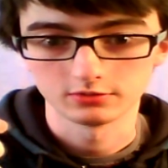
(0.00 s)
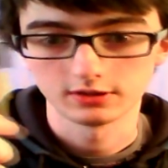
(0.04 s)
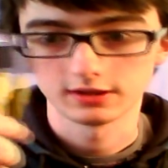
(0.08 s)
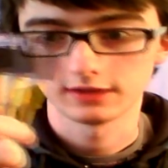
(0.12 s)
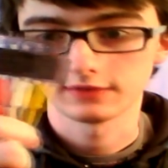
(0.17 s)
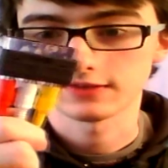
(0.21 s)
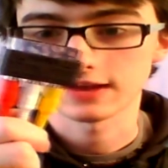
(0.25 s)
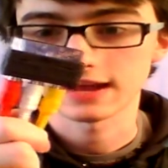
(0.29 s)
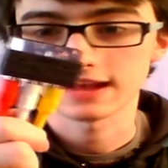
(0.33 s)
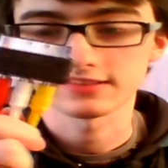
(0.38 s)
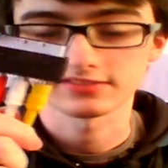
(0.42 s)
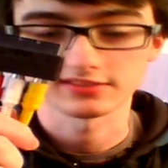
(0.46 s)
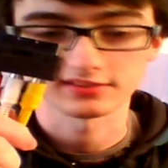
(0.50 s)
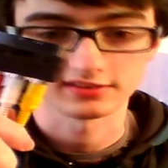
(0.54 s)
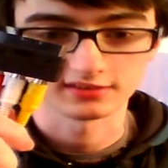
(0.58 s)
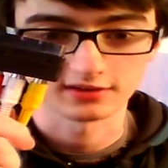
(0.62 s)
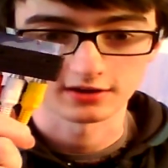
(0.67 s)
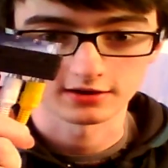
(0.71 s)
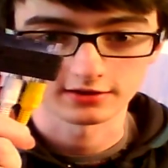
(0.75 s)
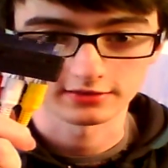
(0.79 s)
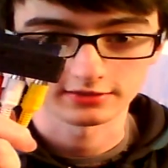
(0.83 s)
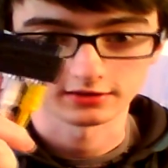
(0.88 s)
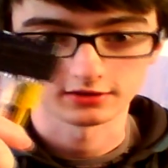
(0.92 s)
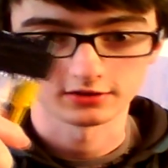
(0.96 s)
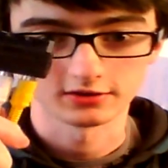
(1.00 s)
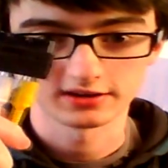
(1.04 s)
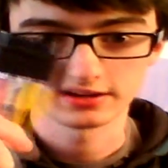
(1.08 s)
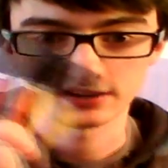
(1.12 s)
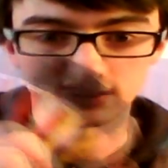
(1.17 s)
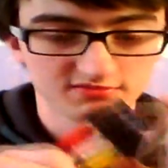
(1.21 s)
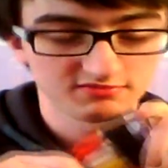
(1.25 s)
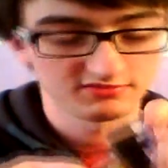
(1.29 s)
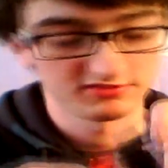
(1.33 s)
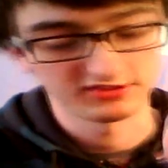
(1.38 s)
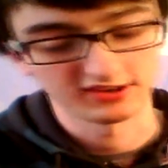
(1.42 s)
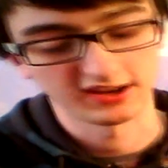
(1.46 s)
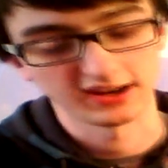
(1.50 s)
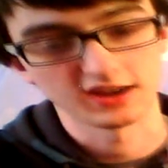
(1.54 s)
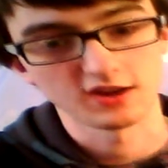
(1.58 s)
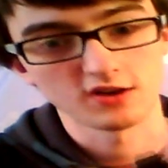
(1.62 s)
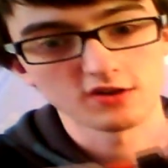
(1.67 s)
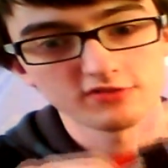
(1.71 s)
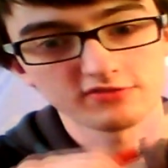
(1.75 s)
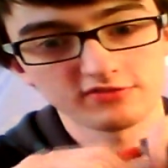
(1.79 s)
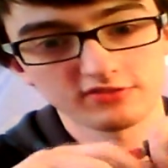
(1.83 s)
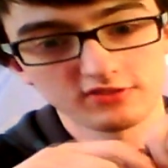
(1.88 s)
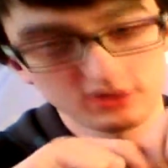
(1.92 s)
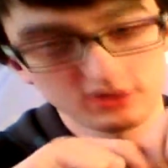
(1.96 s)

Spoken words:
If it has a SCART thing on it, take it off.